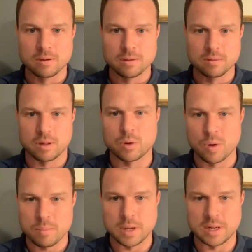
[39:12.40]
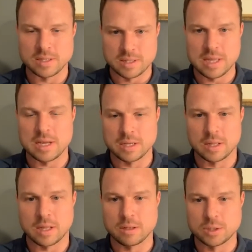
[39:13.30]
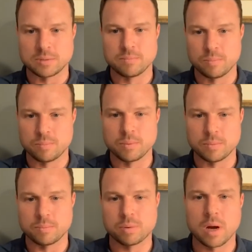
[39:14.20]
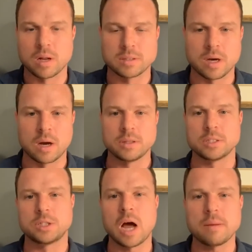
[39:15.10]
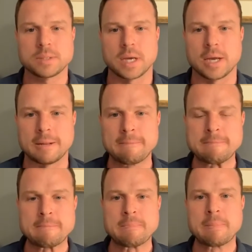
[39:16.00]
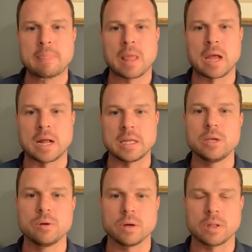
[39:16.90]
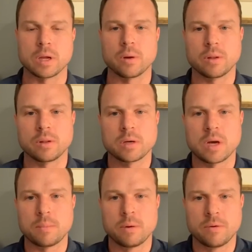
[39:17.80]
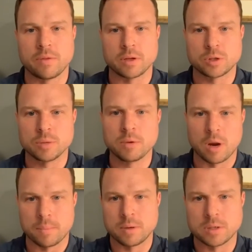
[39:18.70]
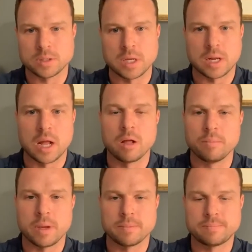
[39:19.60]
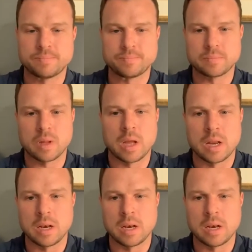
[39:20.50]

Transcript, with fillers: equipment and thing like product on this job site, and I use like a couple of the trim carpenters had helped me, and.